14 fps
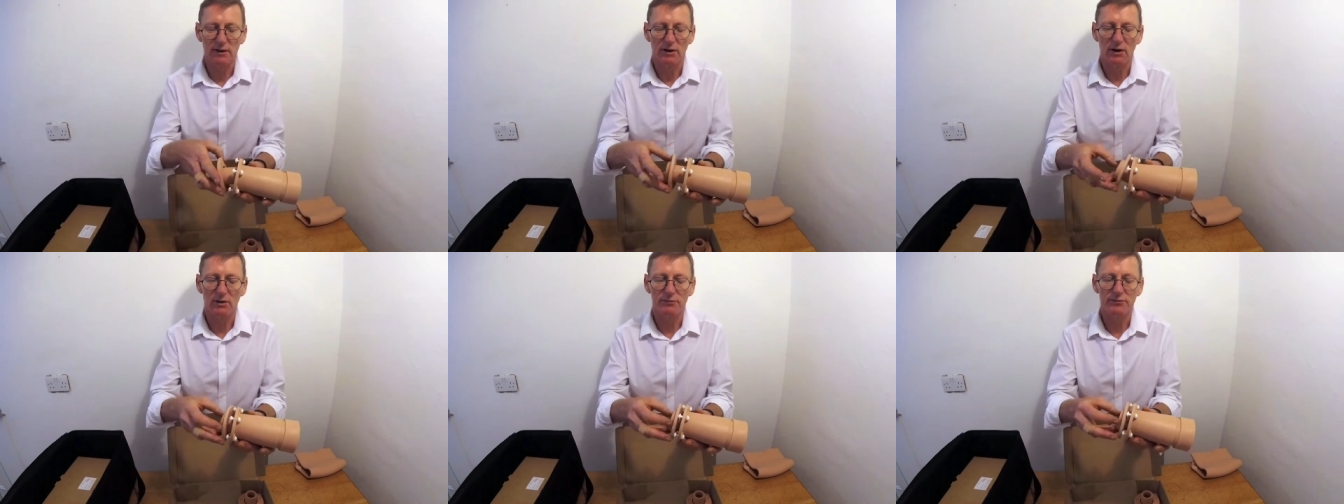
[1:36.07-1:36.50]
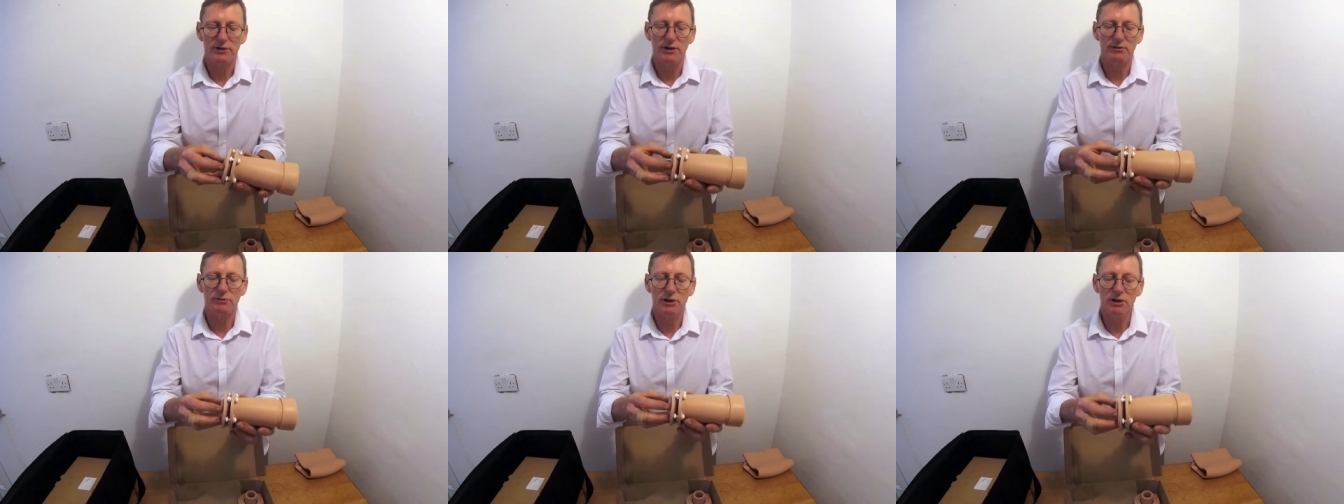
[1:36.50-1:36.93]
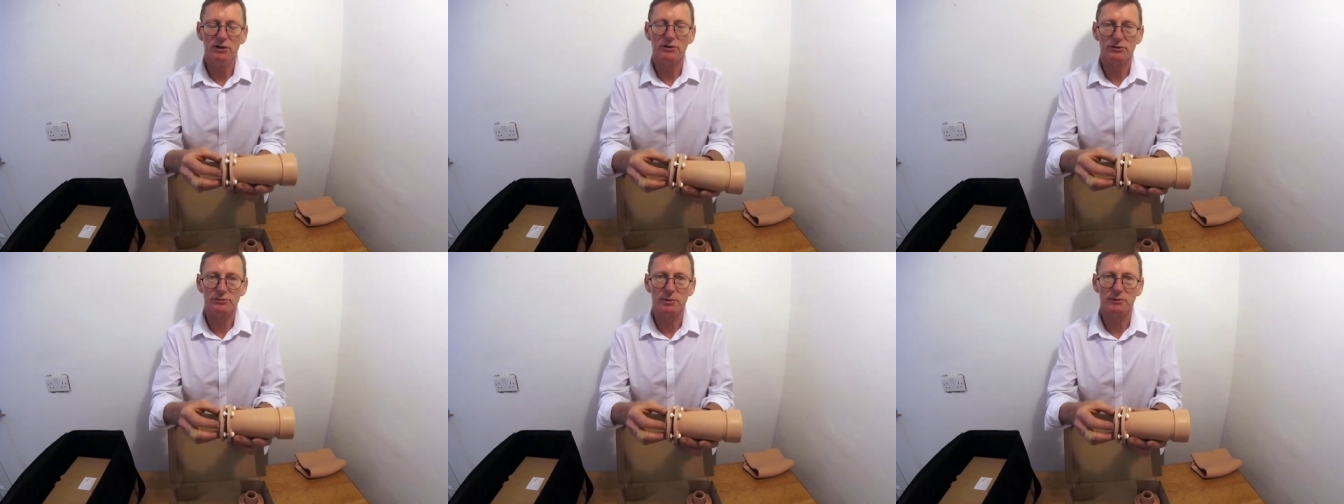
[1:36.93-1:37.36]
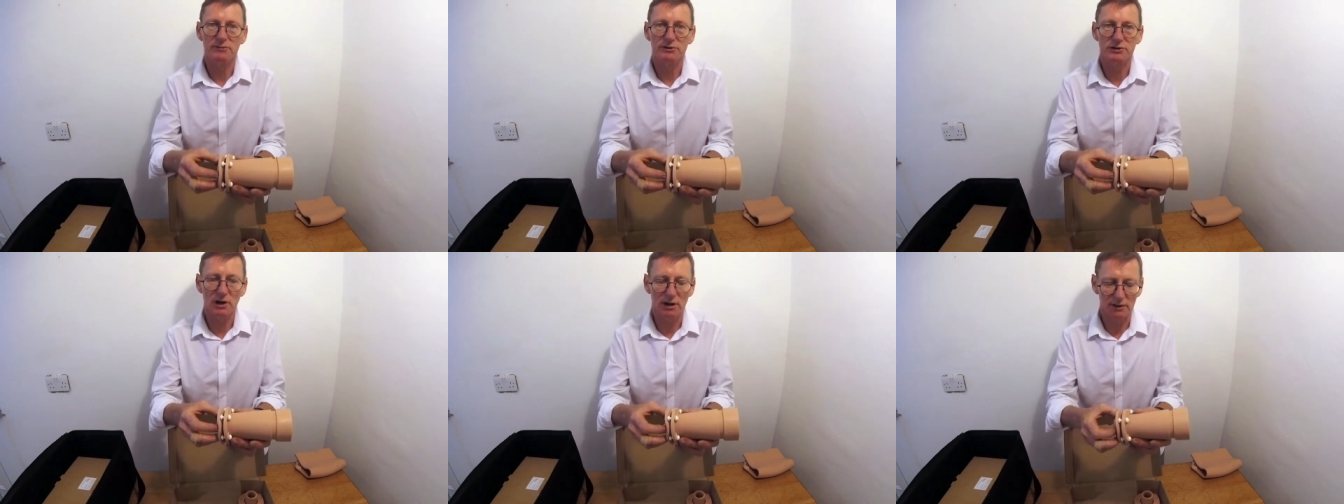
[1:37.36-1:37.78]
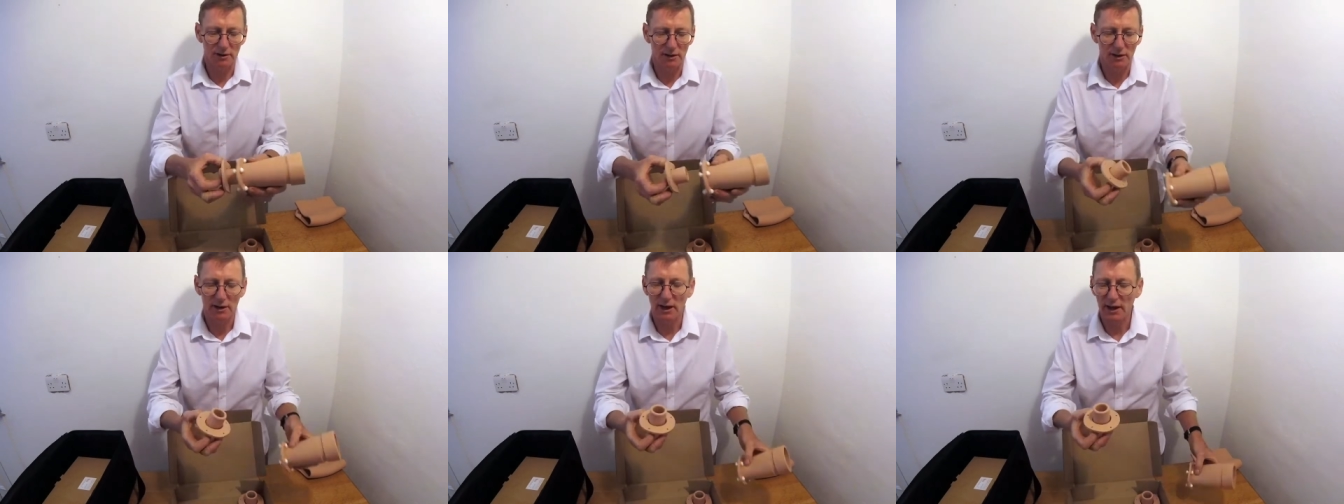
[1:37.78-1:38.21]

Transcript: of the reusable vagina,